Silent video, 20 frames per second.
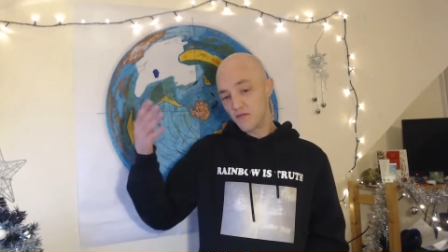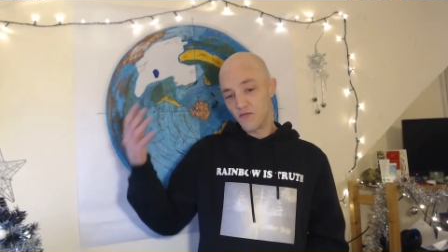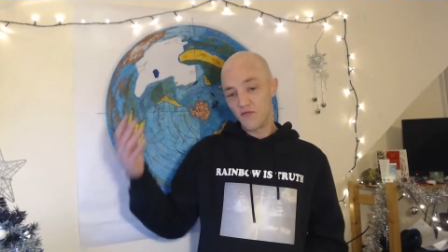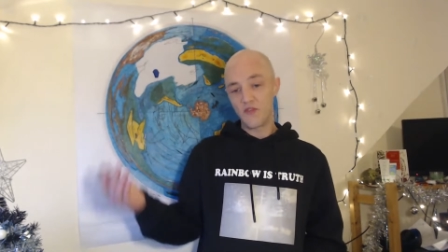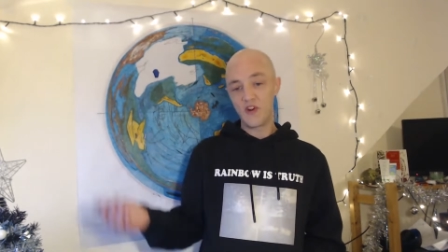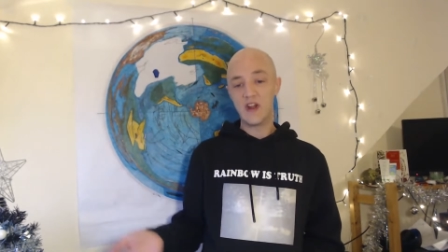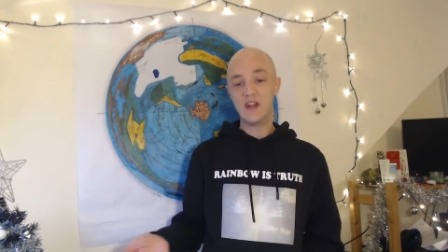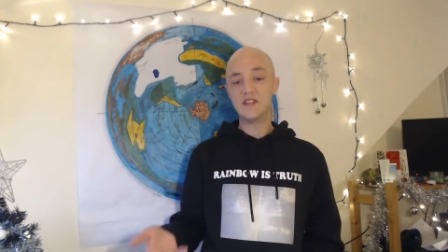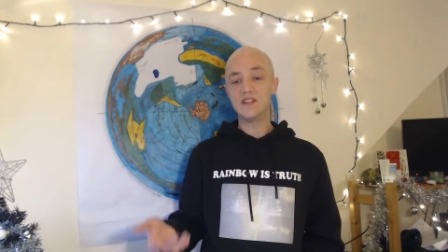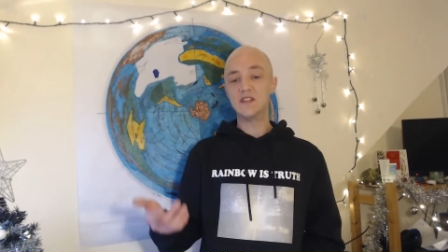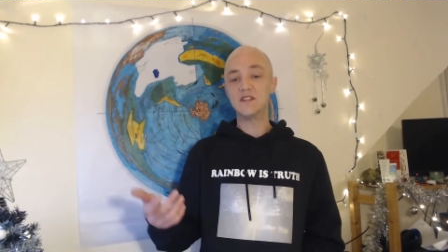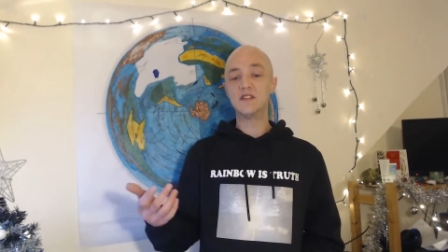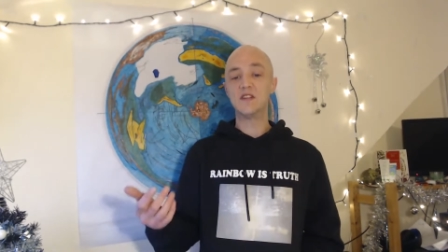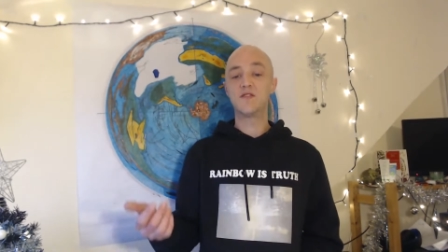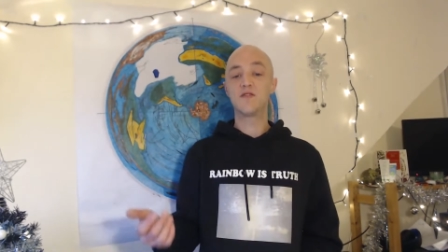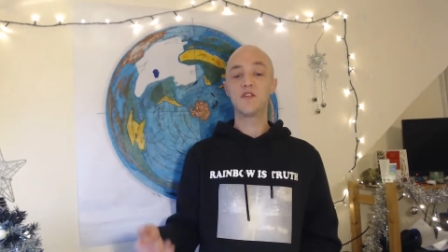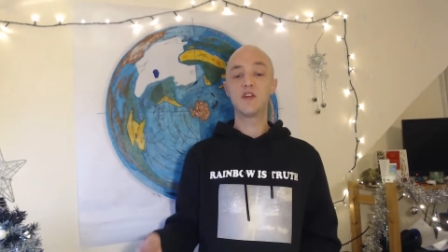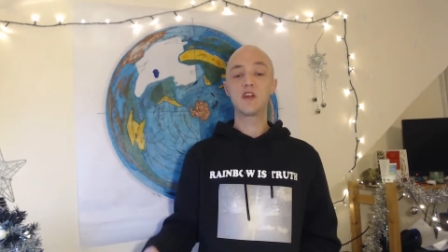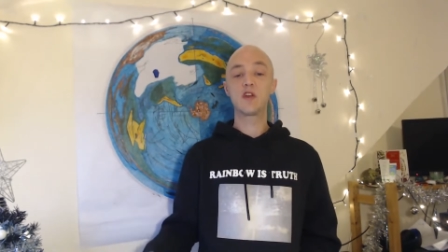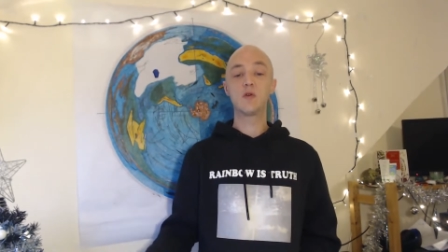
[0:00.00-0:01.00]
raising their
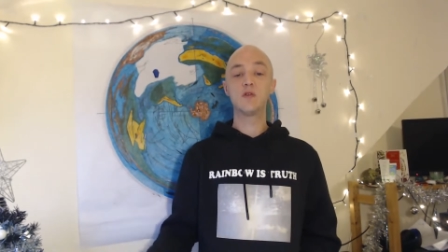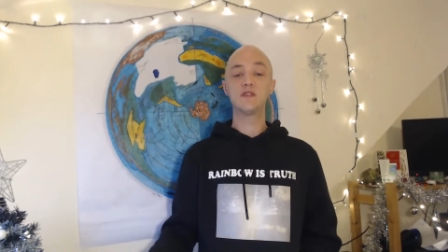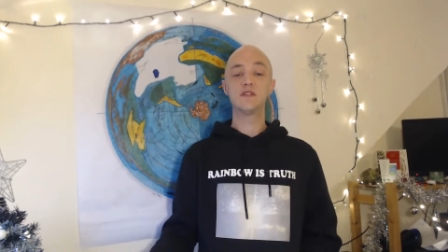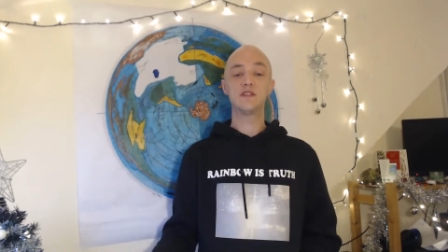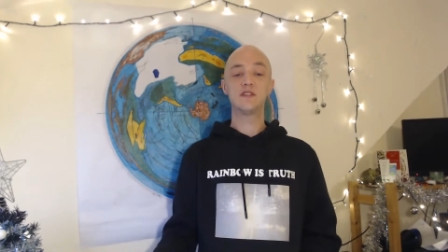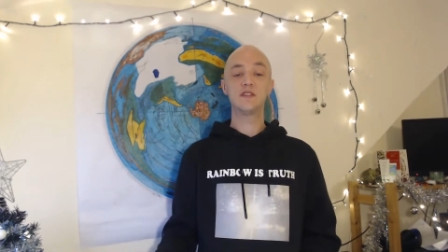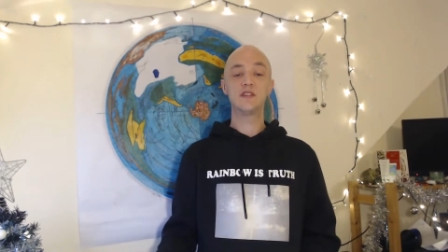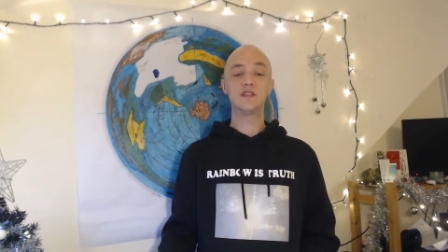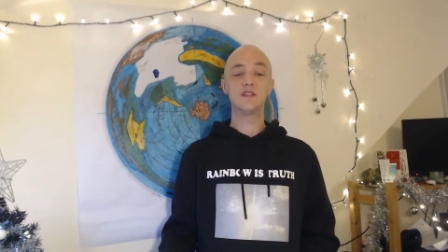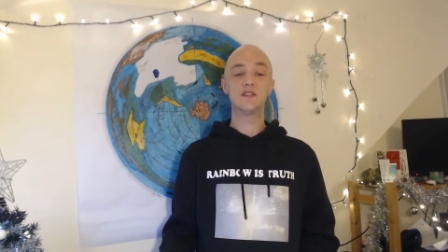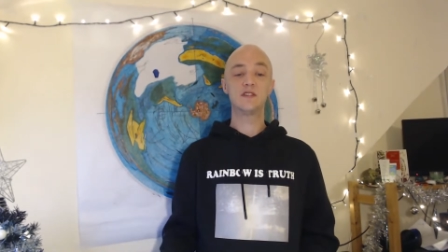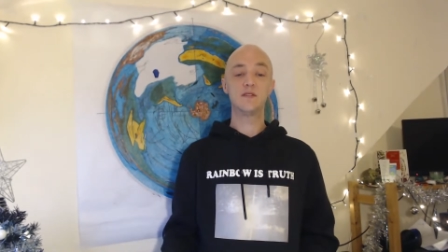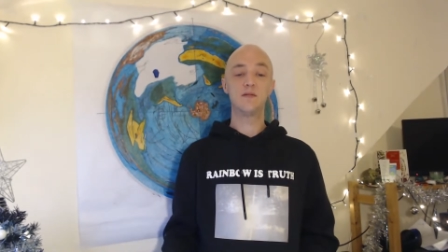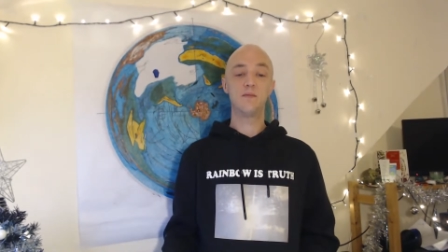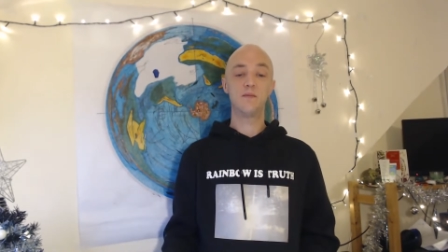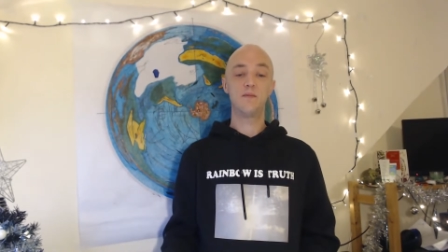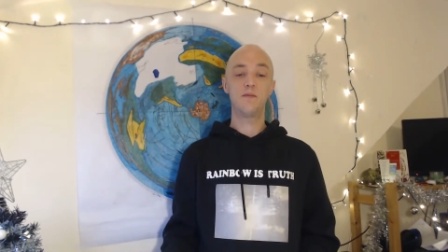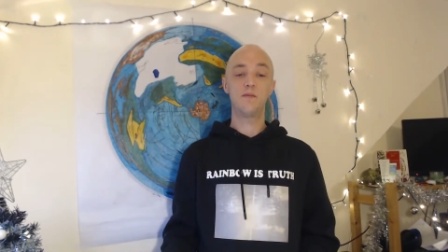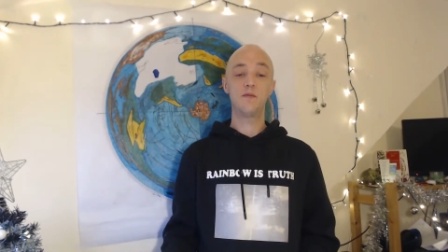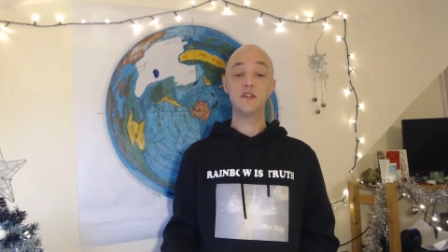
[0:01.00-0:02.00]
frequencies.
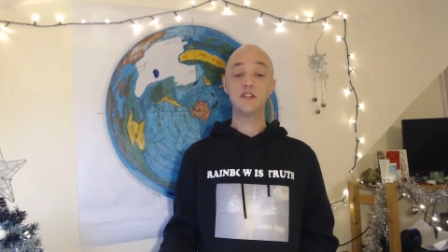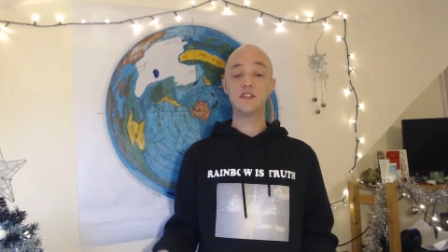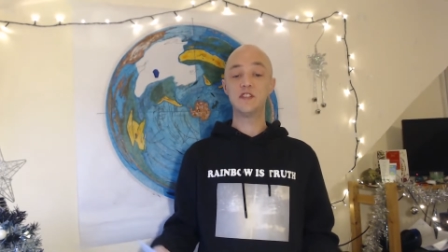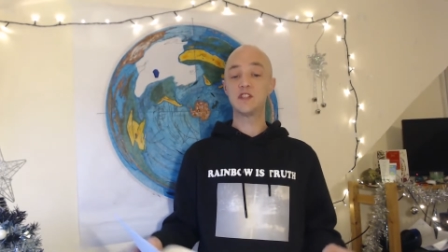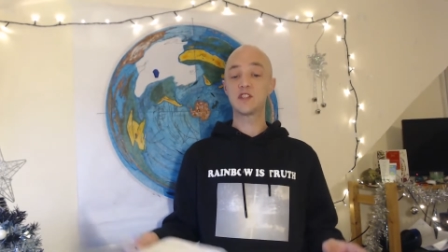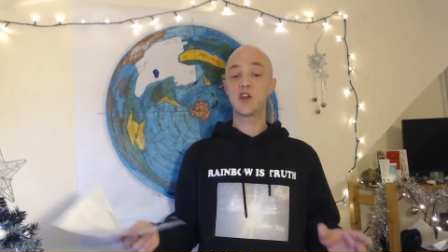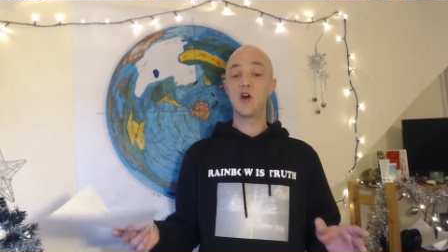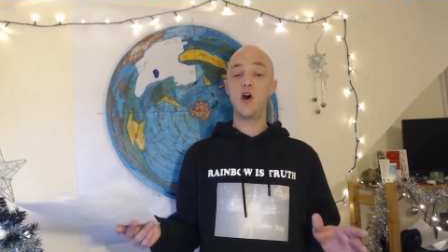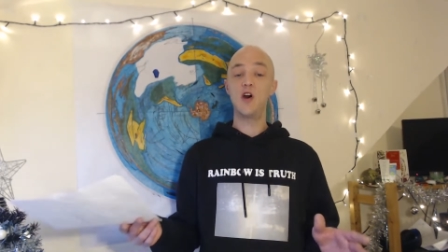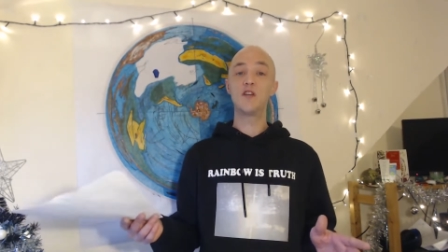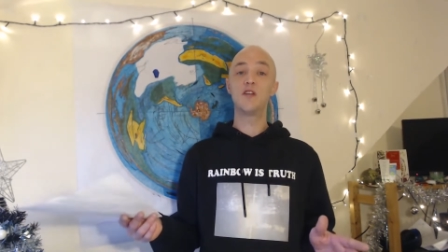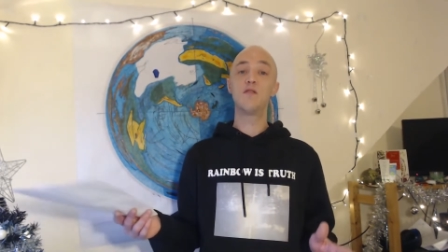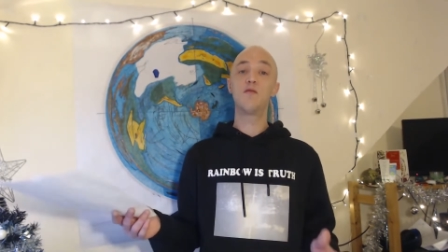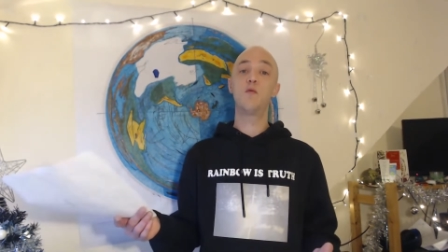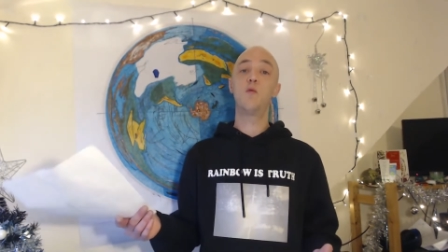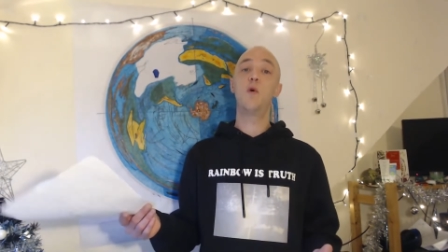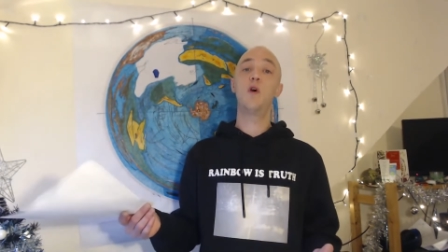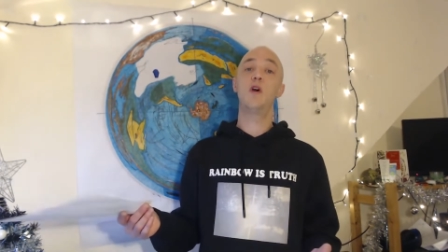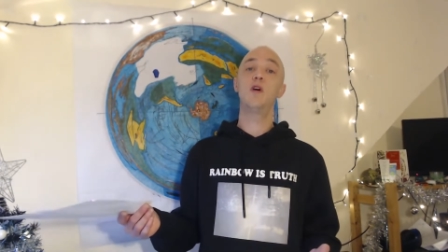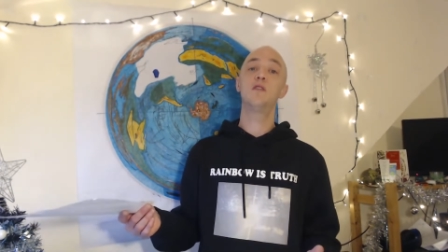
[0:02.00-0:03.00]
This is kind of
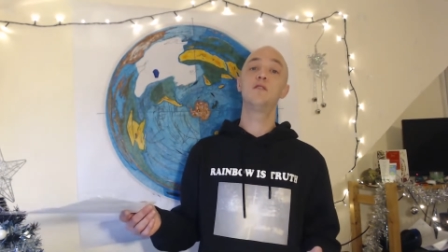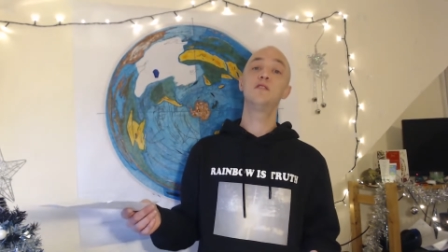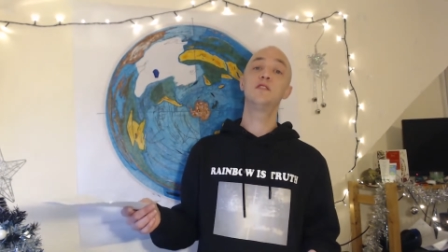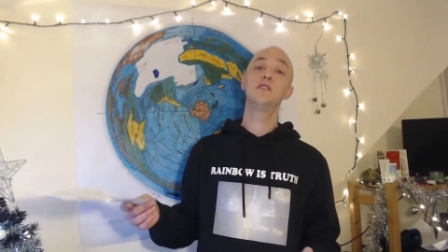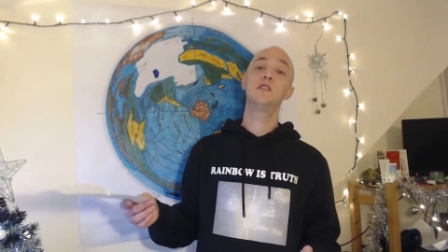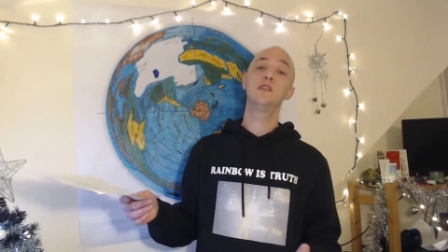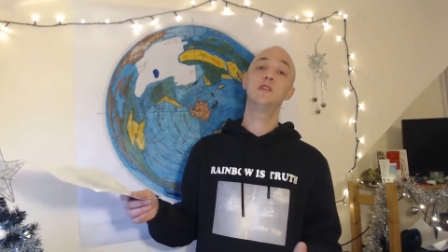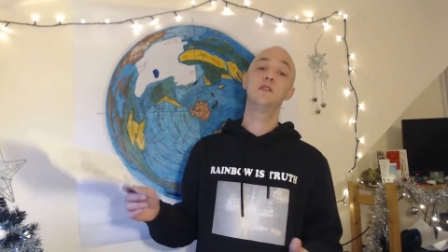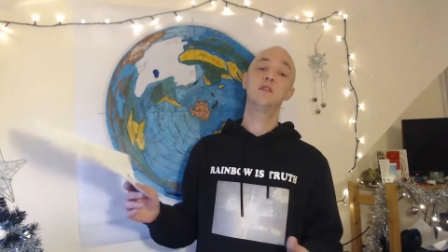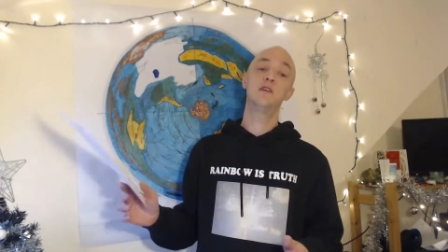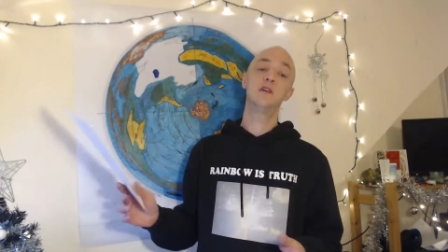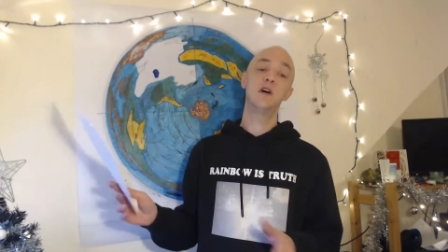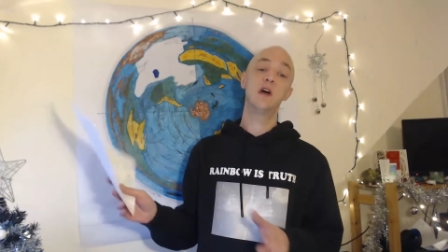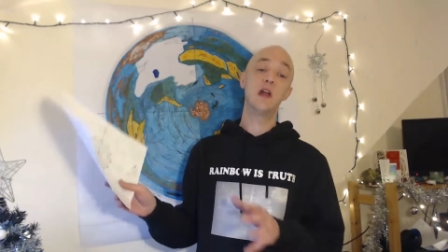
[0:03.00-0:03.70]
what the